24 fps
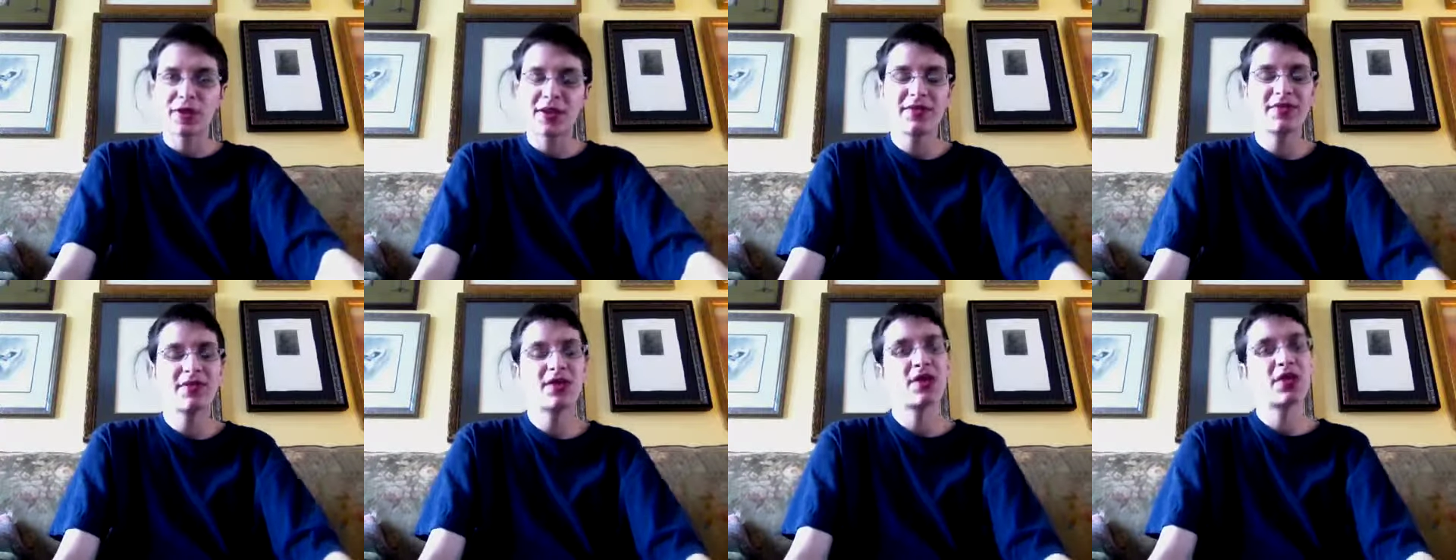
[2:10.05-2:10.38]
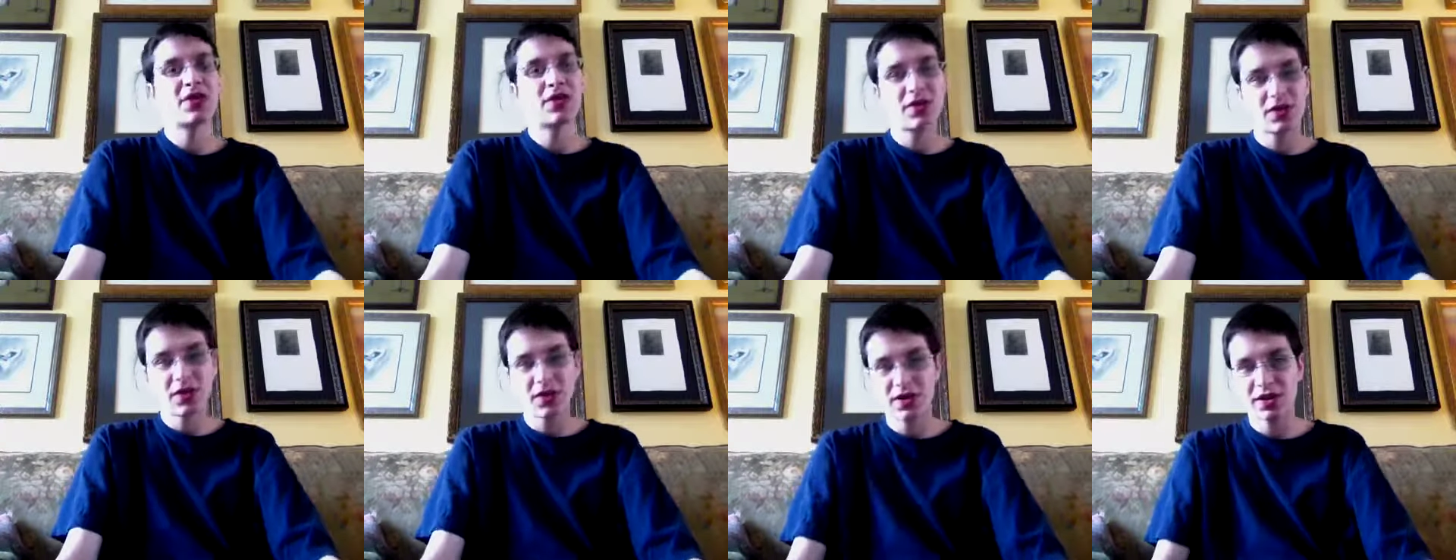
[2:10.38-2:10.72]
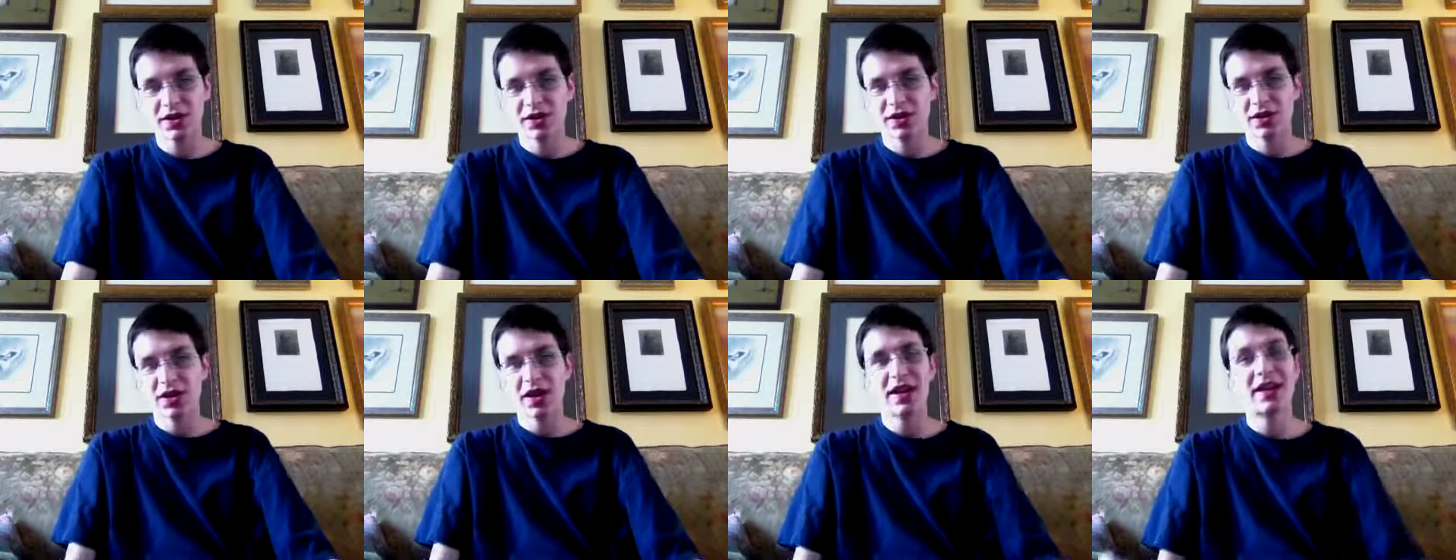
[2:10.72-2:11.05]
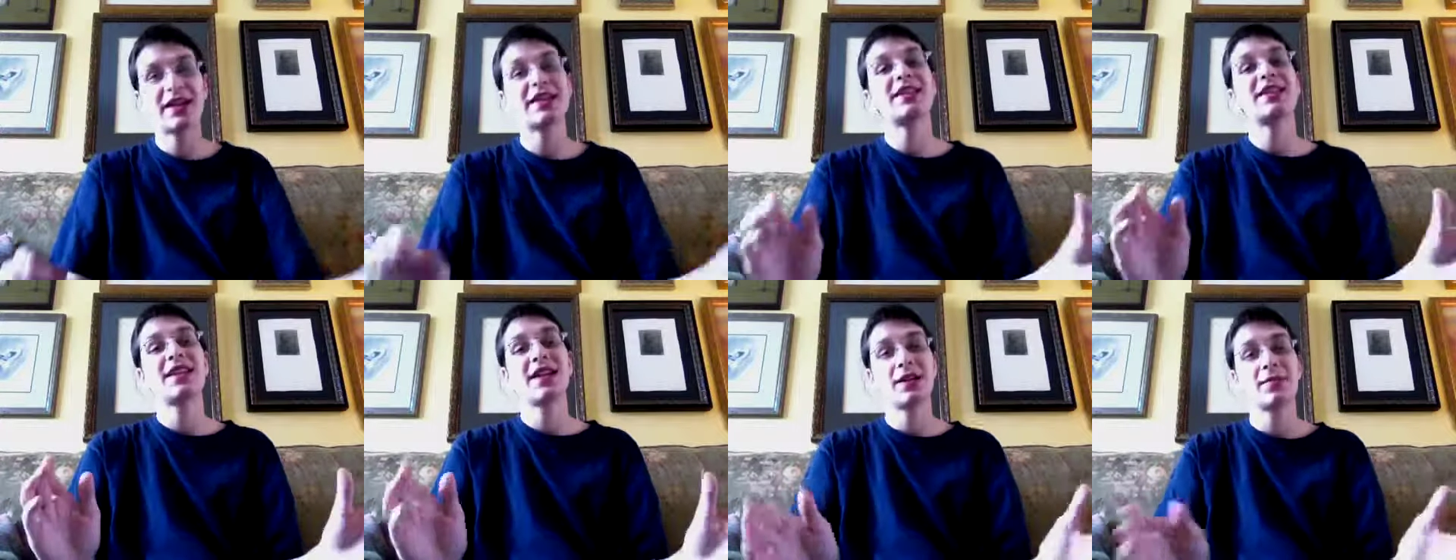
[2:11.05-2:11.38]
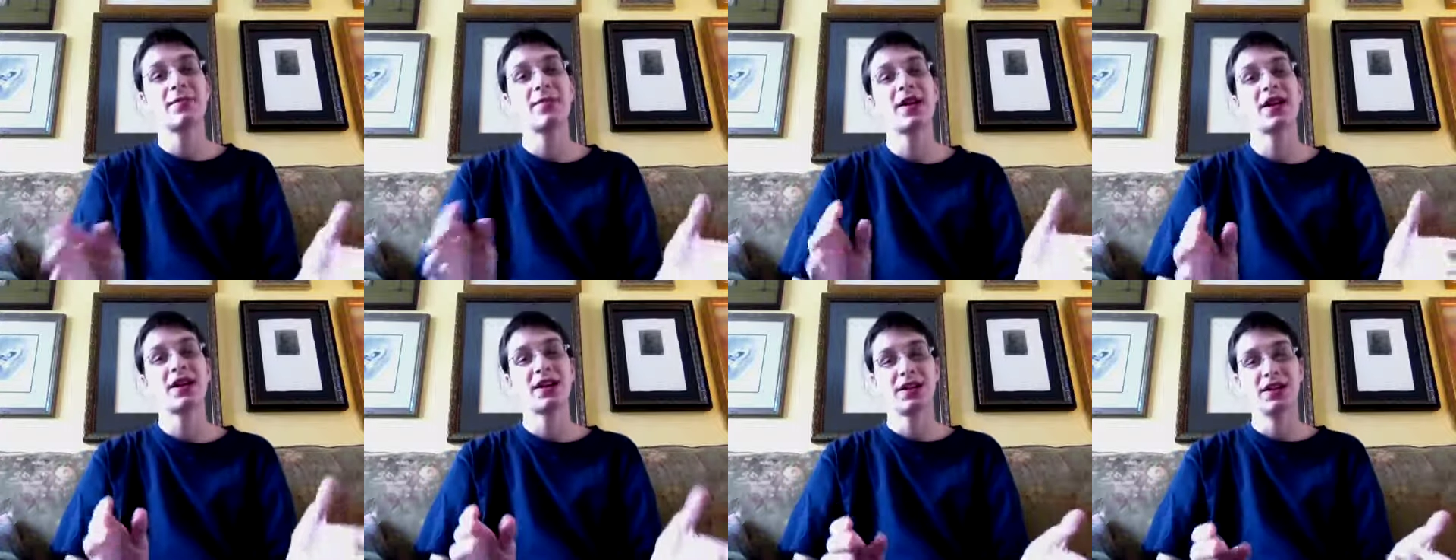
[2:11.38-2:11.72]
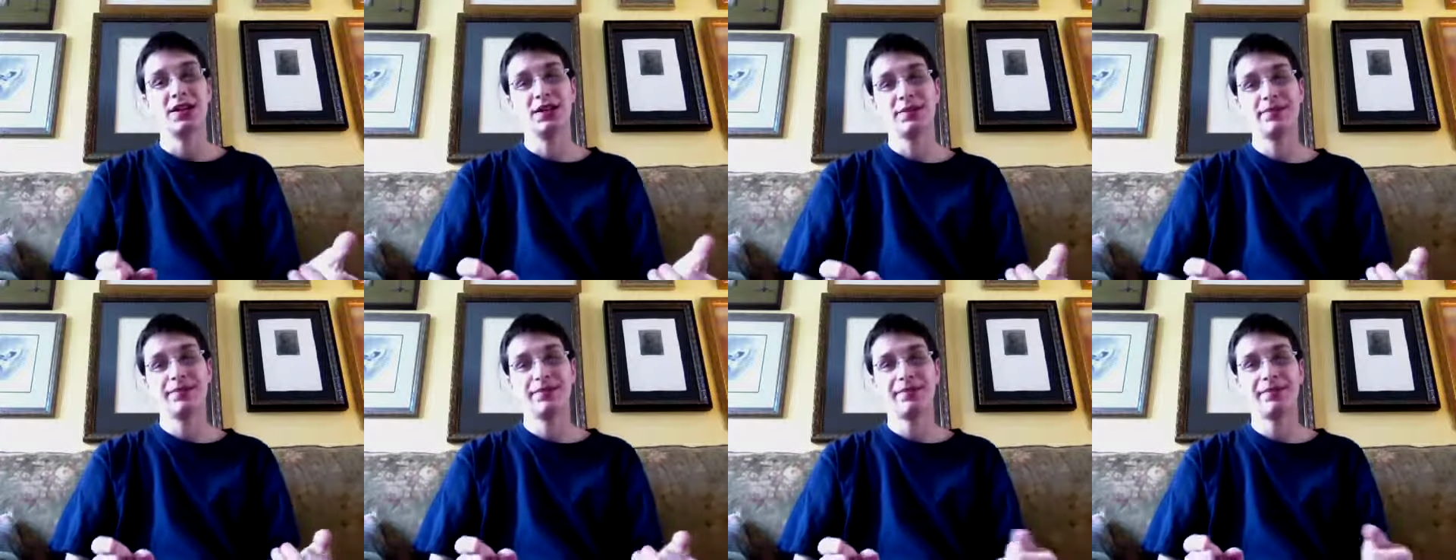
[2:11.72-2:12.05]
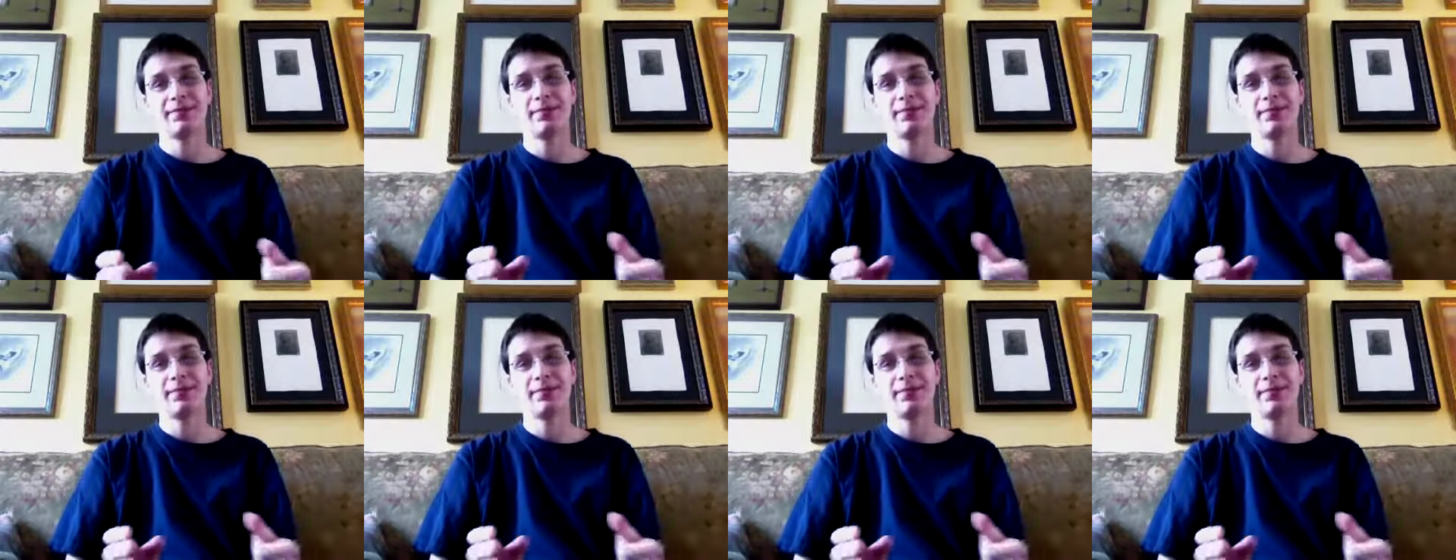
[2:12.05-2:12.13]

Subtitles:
Even though the large, it's not a bad gun,